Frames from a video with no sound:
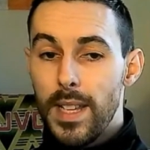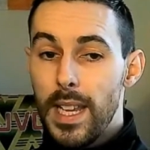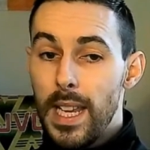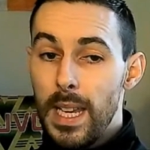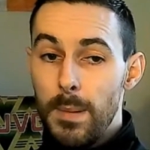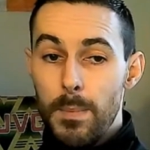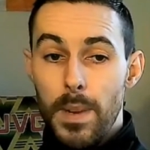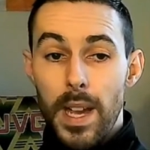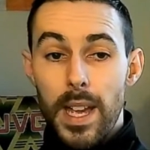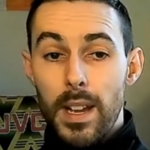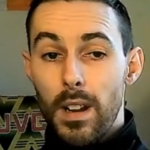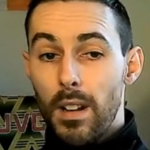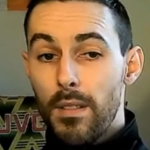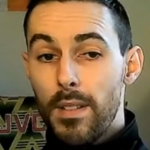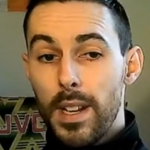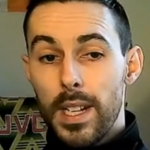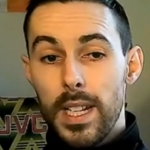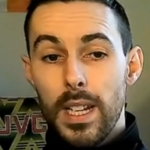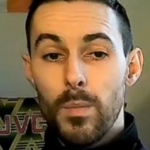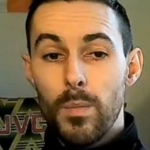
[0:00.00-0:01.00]
he may
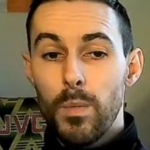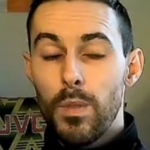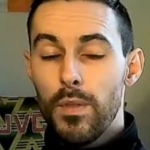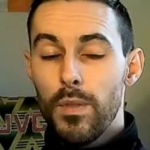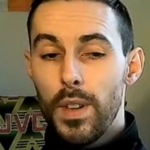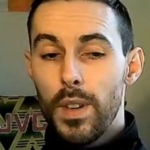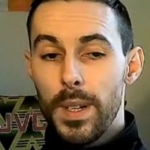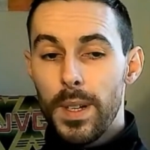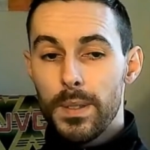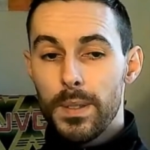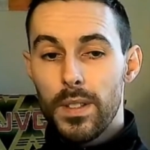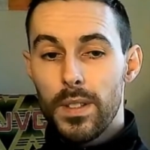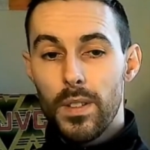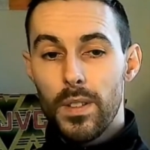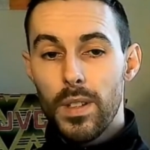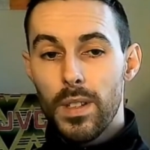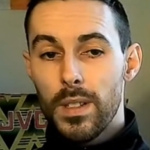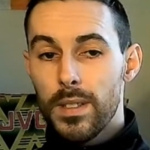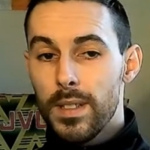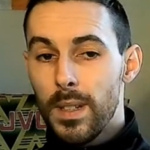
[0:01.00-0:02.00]
already have one foot out the
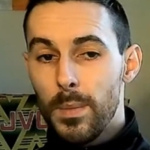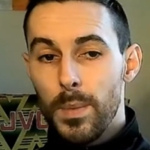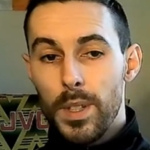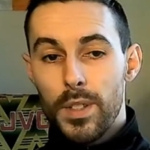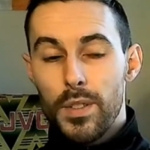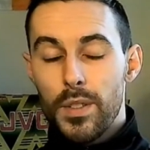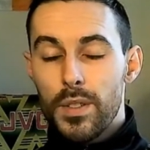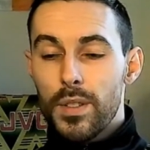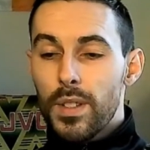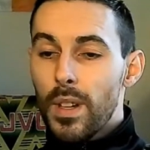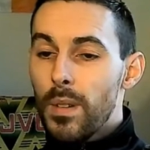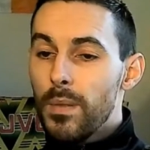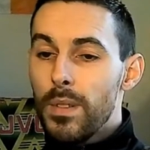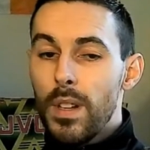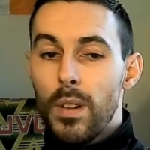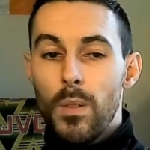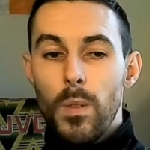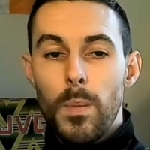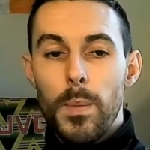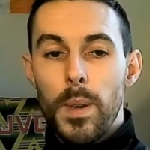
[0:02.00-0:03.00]
door that we just don't
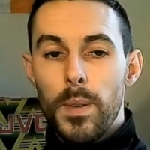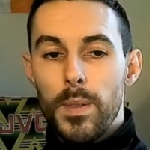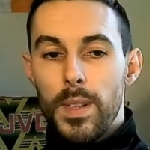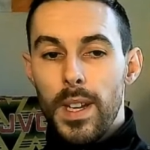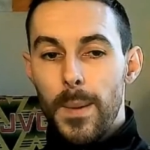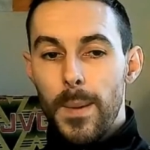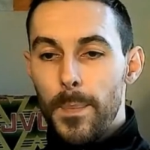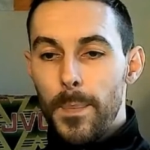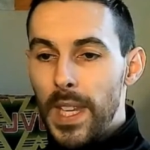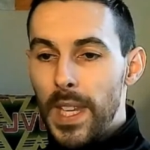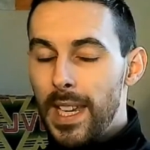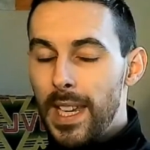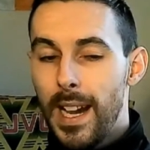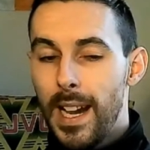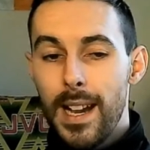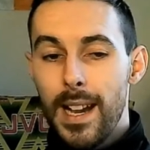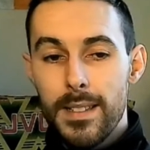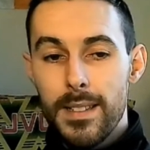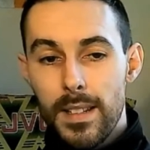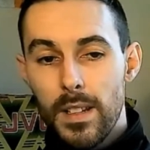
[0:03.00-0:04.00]
know about yet. He
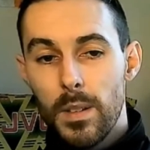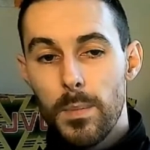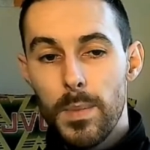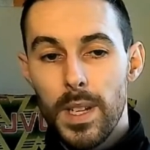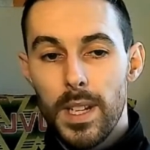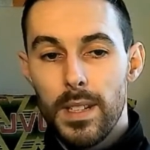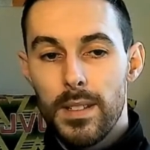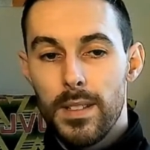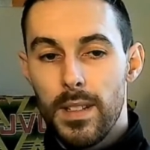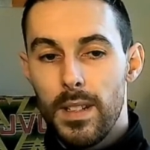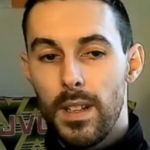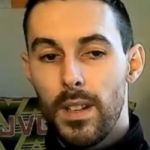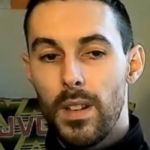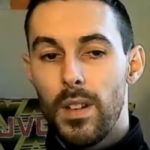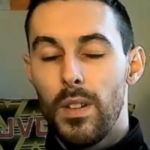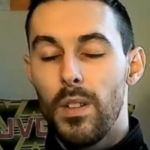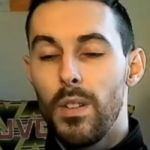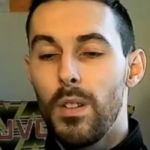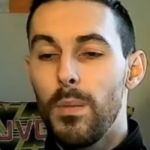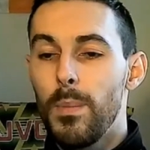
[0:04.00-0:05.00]
hasn't committed to the
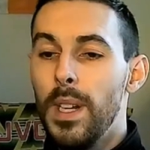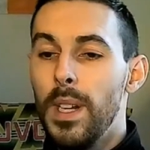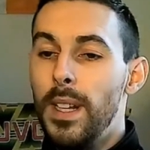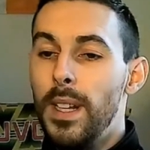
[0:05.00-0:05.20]
club.